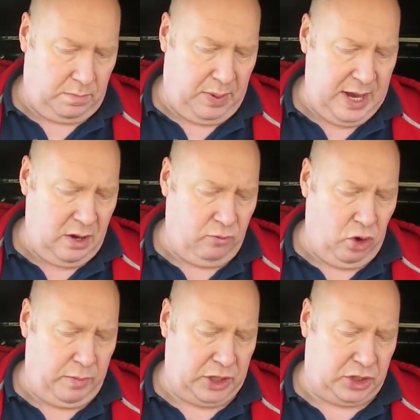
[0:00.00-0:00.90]
pink
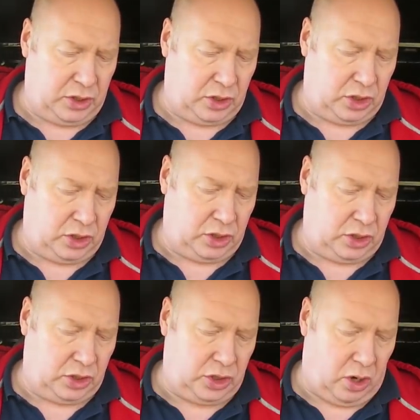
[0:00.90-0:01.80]
ruby
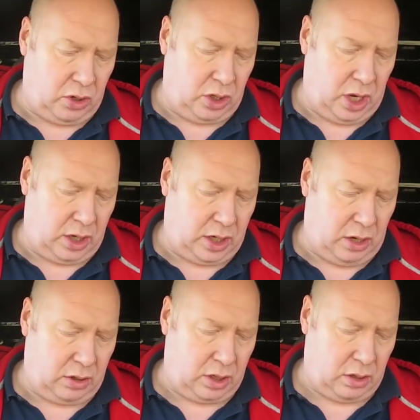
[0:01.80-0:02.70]
choc uh,
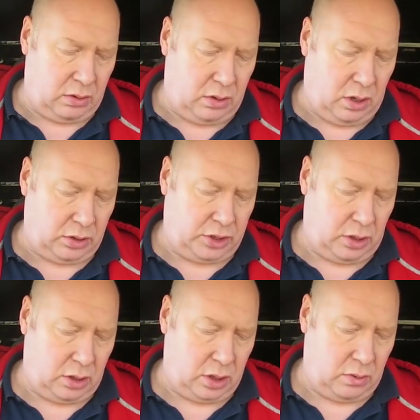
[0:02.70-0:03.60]
cocoa, hot
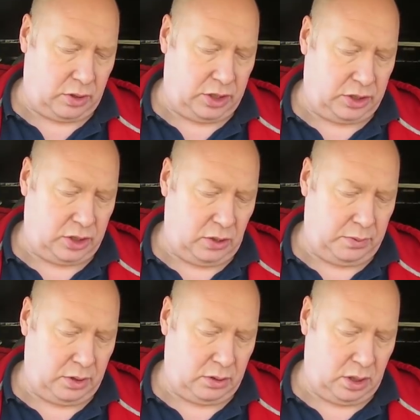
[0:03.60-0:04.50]
chocolate, which is super.